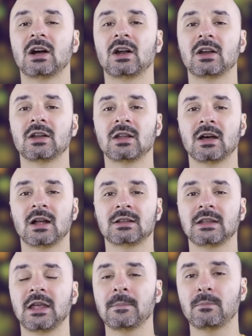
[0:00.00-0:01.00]
are
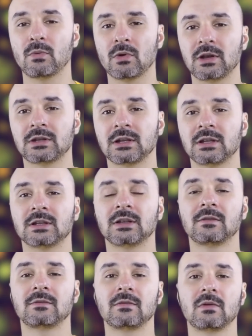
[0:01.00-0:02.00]
not important
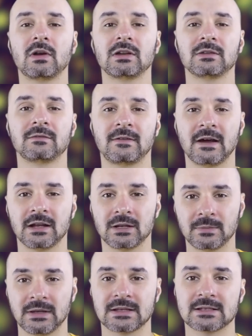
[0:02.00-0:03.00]
for the final
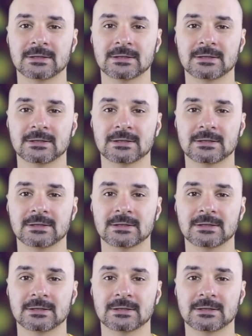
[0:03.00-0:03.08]
mix.